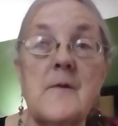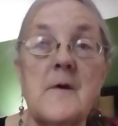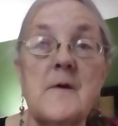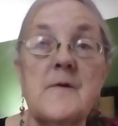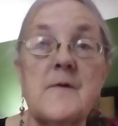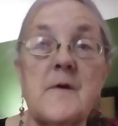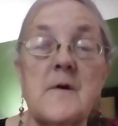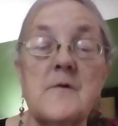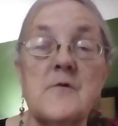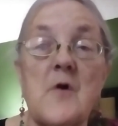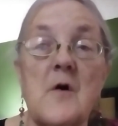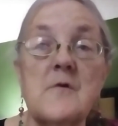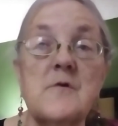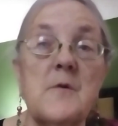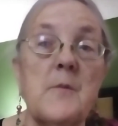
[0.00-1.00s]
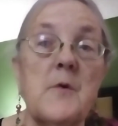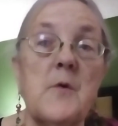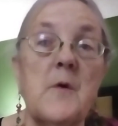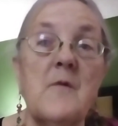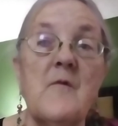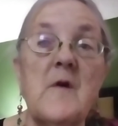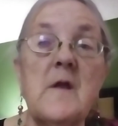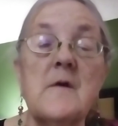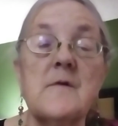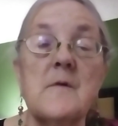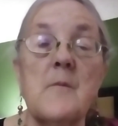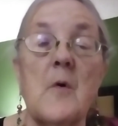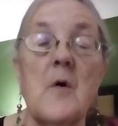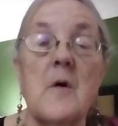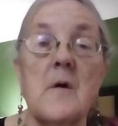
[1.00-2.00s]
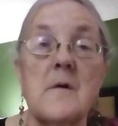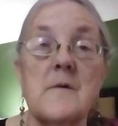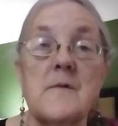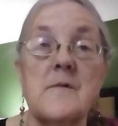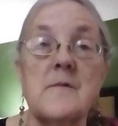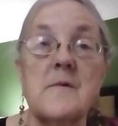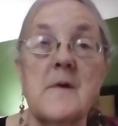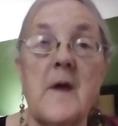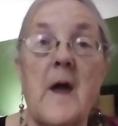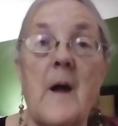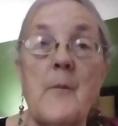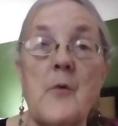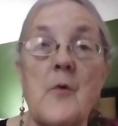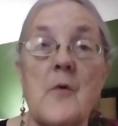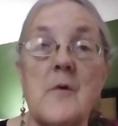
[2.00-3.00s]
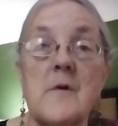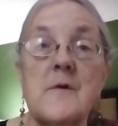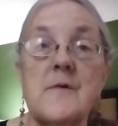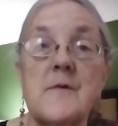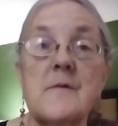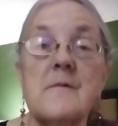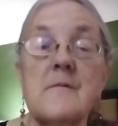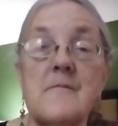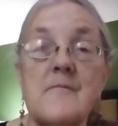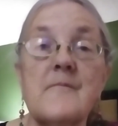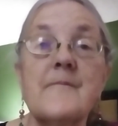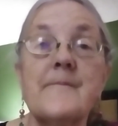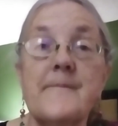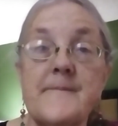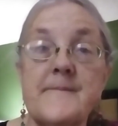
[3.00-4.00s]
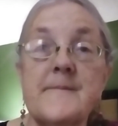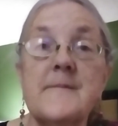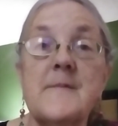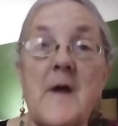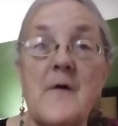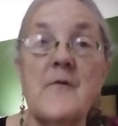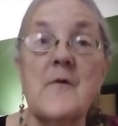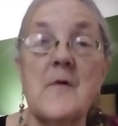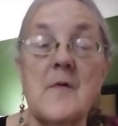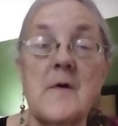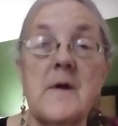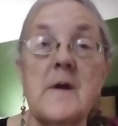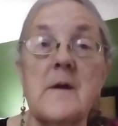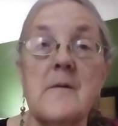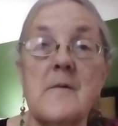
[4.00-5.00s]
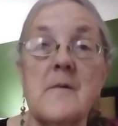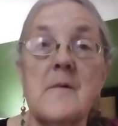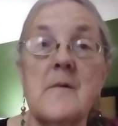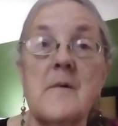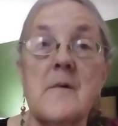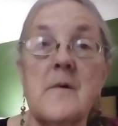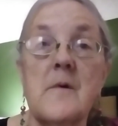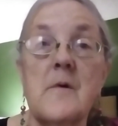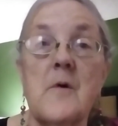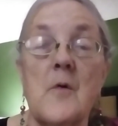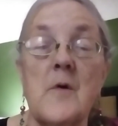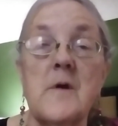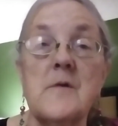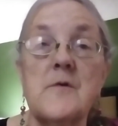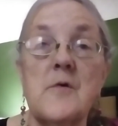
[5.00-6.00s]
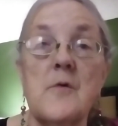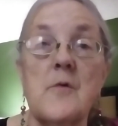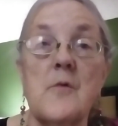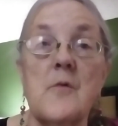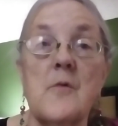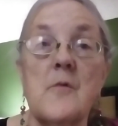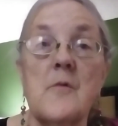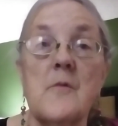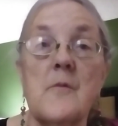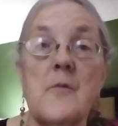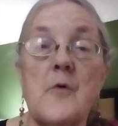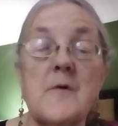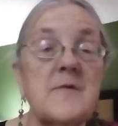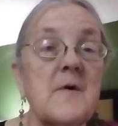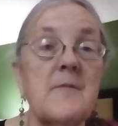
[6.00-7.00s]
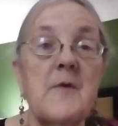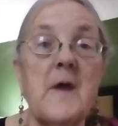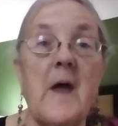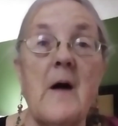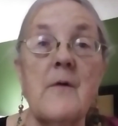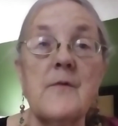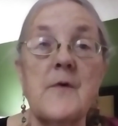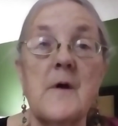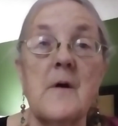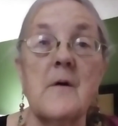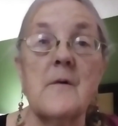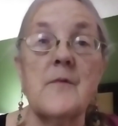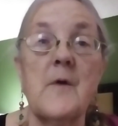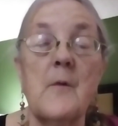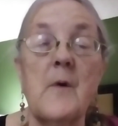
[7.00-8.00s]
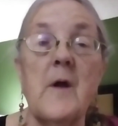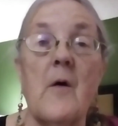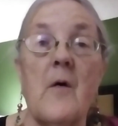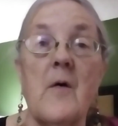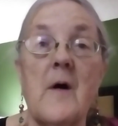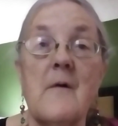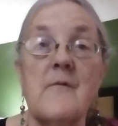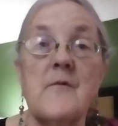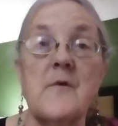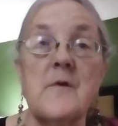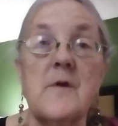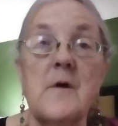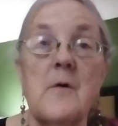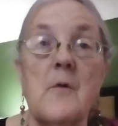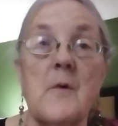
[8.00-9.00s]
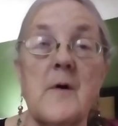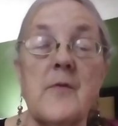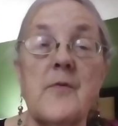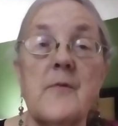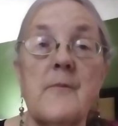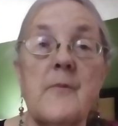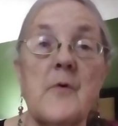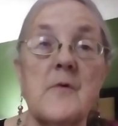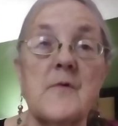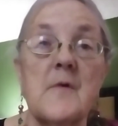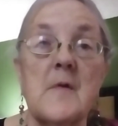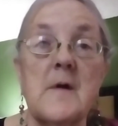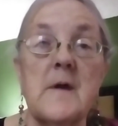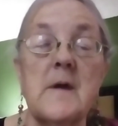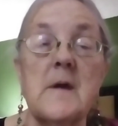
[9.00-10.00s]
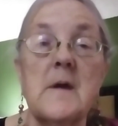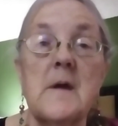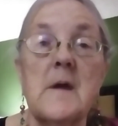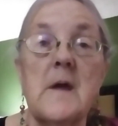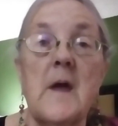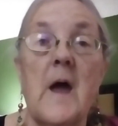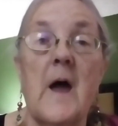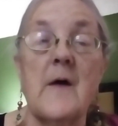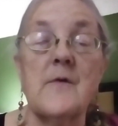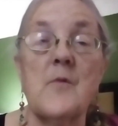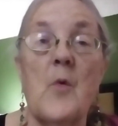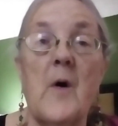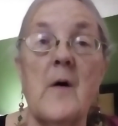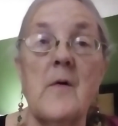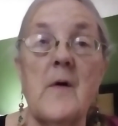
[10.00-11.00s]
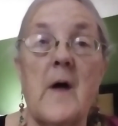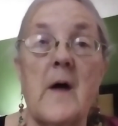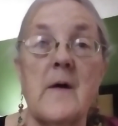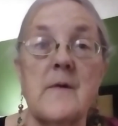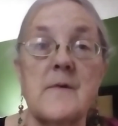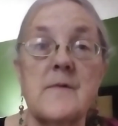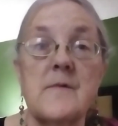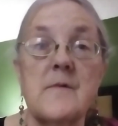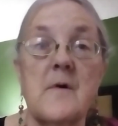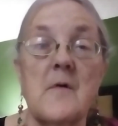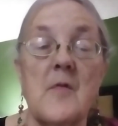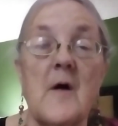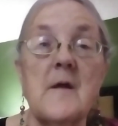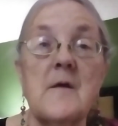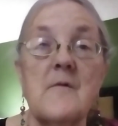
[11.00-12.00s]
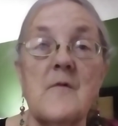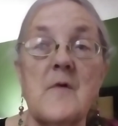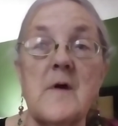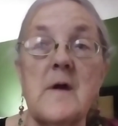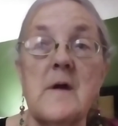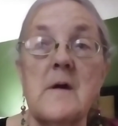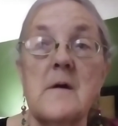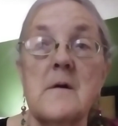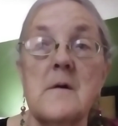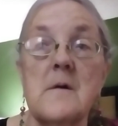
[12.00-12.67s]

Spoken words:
this conjunction between Venus and Mars in Capricorn is definitely going to put something out there that we all have to deal with personally as well as collectively.